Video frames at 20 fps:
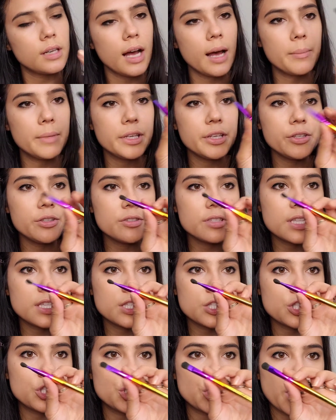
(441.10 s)
I'm gonna use
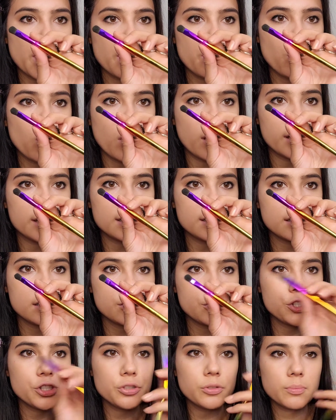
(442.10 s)
this
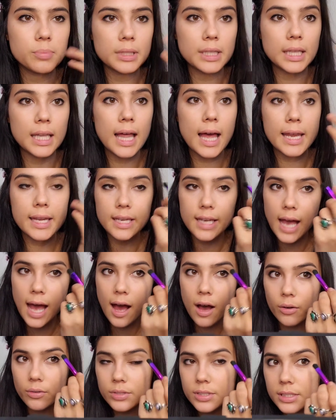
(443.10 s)
J1 to blend
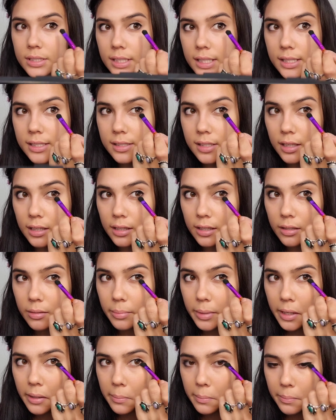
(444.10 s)
out this a little
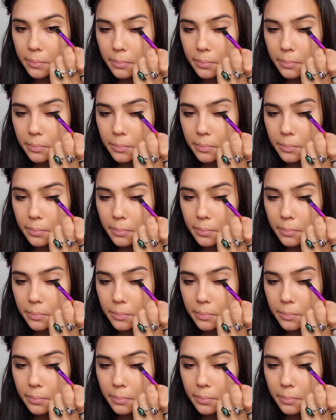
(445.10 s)
bit.